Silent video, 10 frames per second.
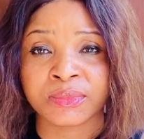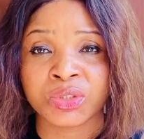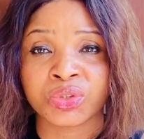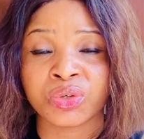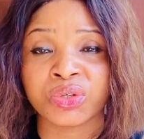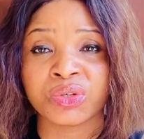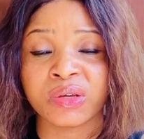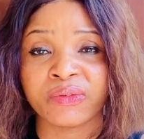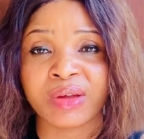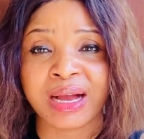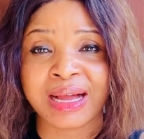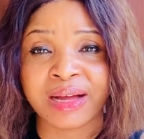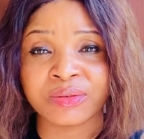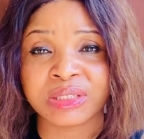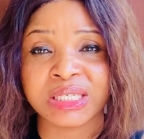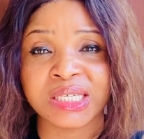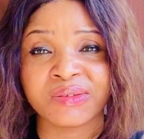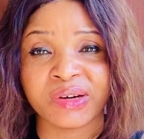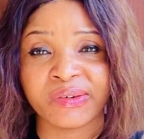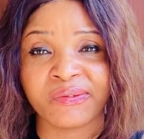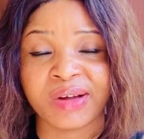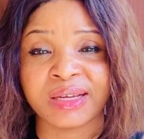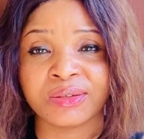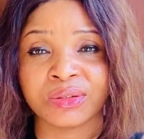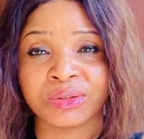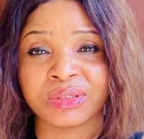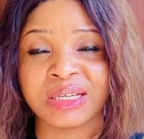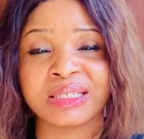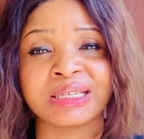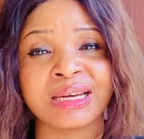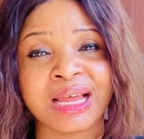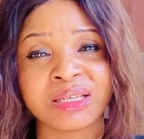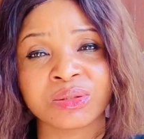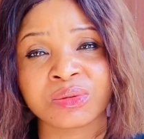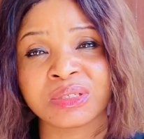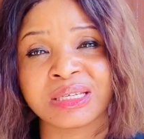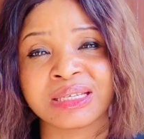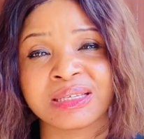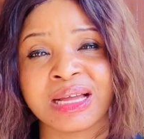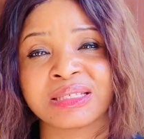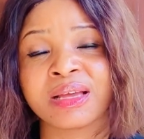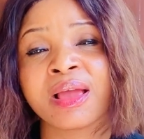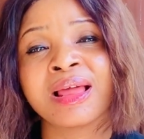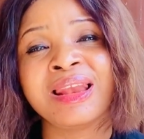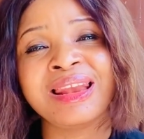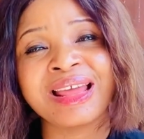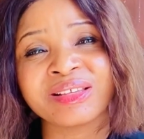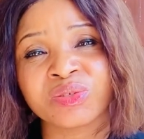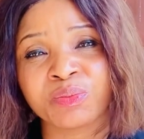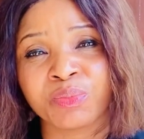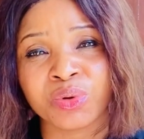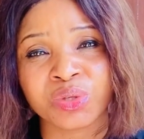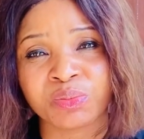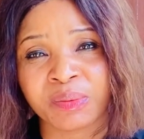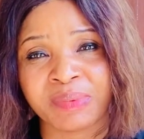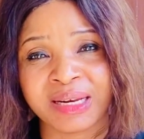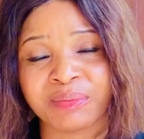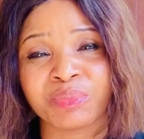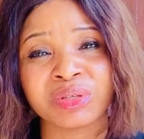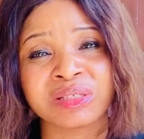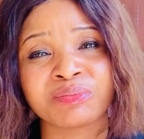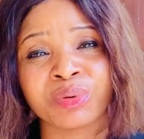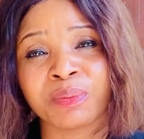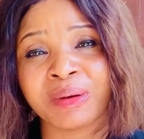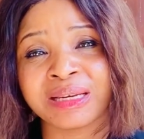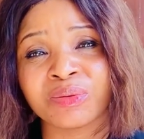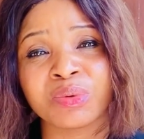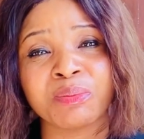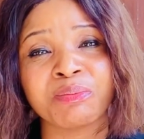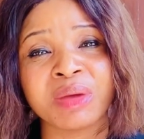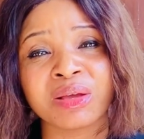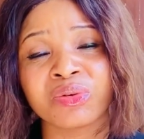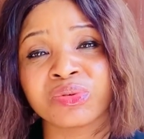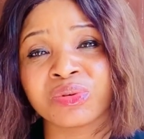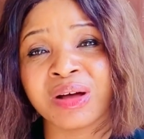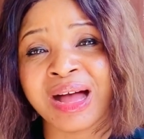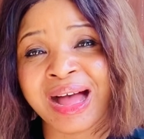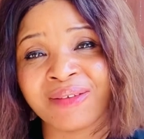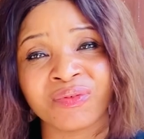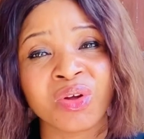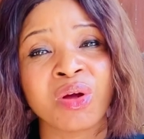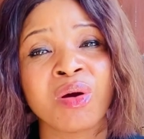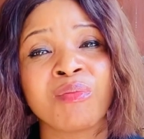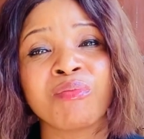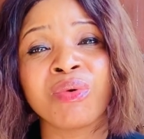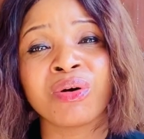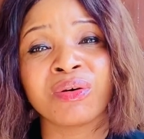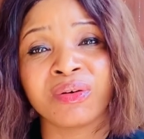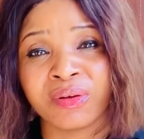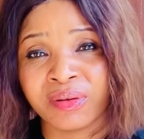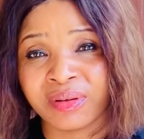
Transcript: show you if your account is verified or not. Then the last one is that learn to post properly. Posting properly will make you to have more